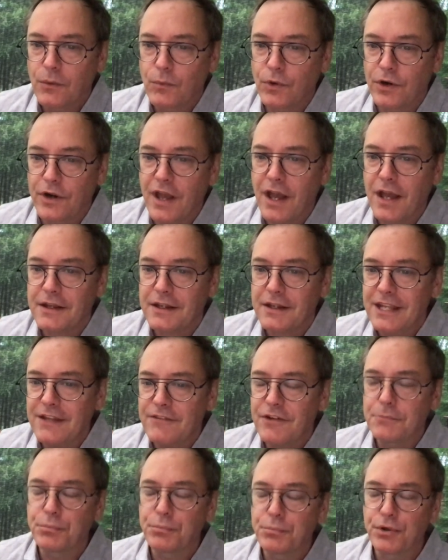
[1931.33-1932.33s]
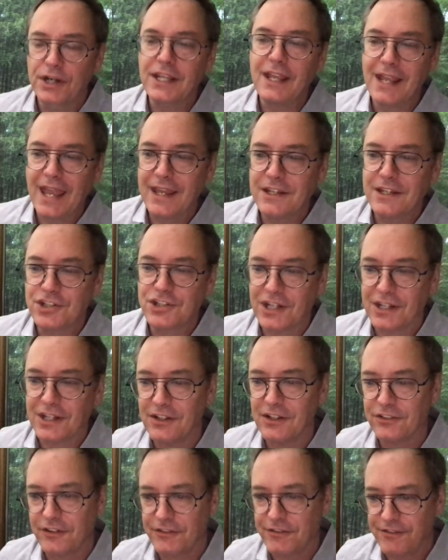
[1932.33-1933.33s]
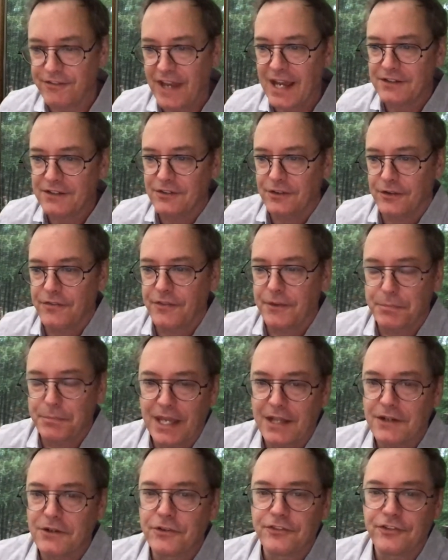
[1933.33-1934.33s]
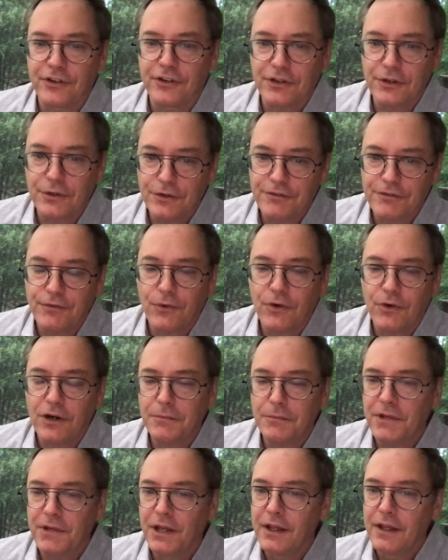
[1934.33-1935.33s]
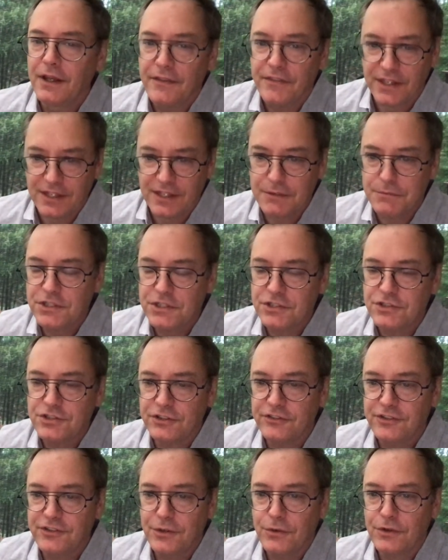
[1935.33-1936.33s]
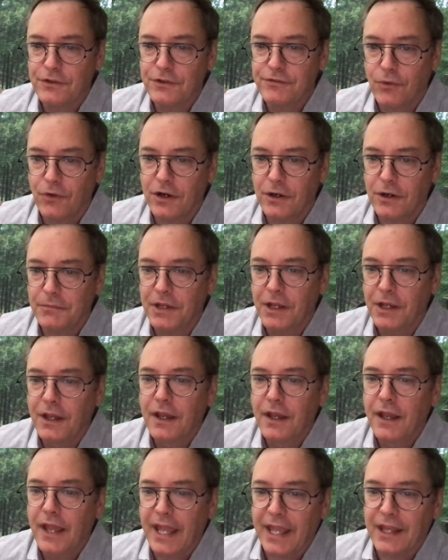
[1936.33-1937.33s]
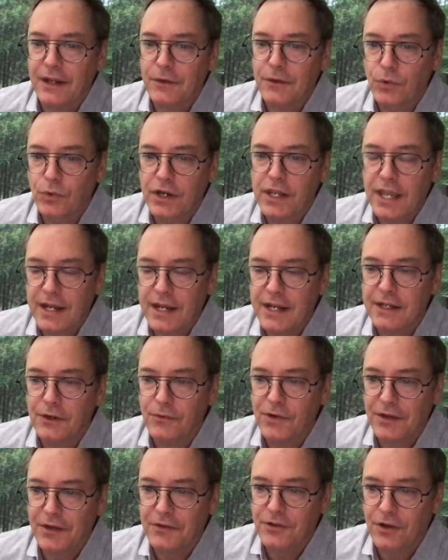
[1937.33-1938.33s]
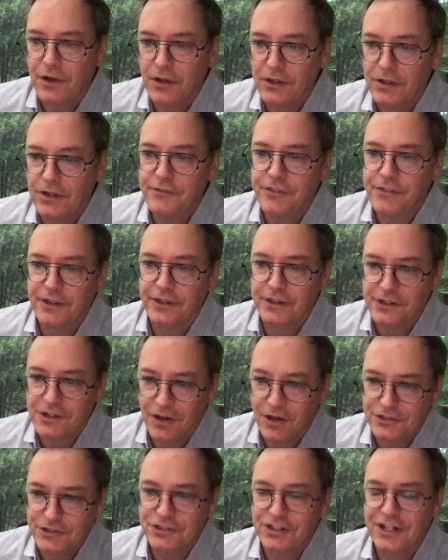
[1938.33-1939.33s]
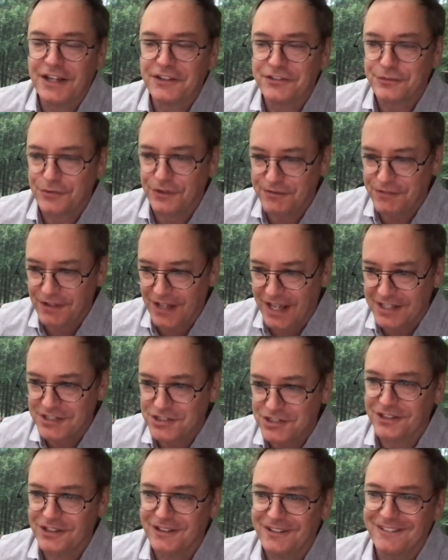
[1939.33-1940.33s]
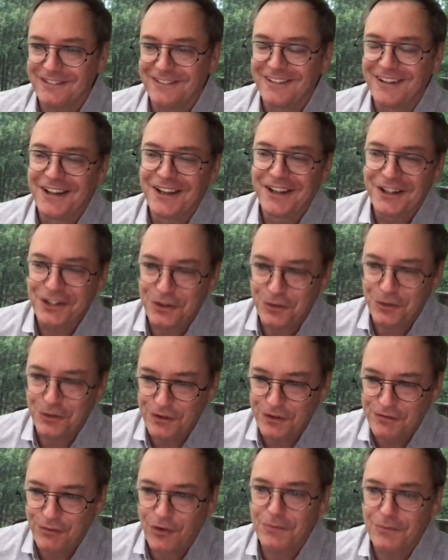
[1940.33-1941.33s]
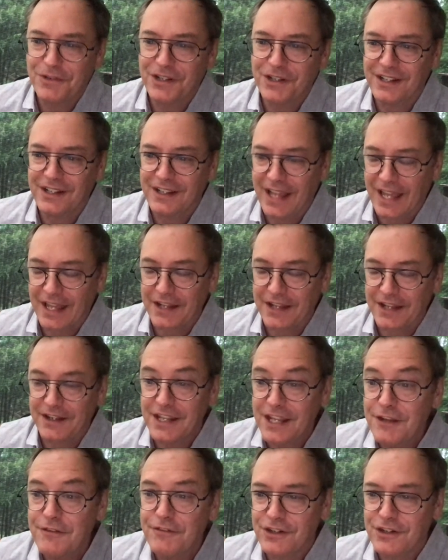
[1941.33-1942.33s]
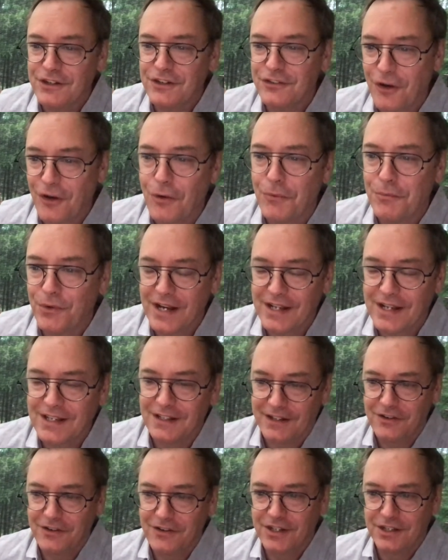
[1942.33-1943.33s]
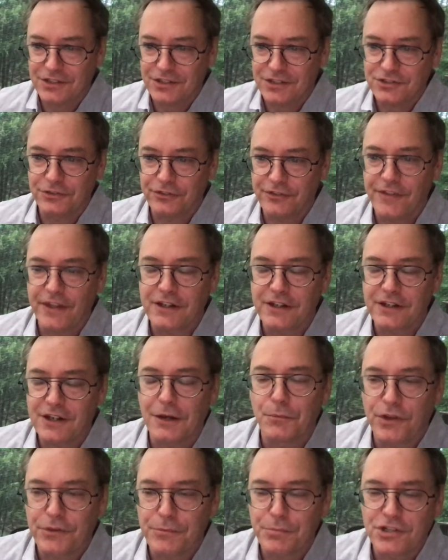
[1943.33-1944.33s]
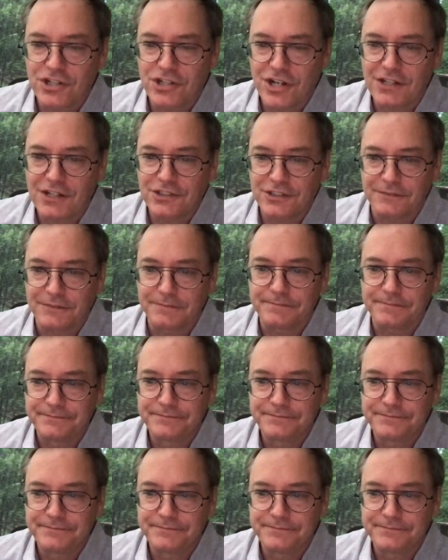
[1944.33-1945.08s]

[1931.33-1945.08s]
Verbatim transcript: we're not even bringing age in as a factor. The panels are uniform, the image is uniform, and we're getting around all of the contrast, reflection, uniformity, and even dome irregularity issues that come with projection.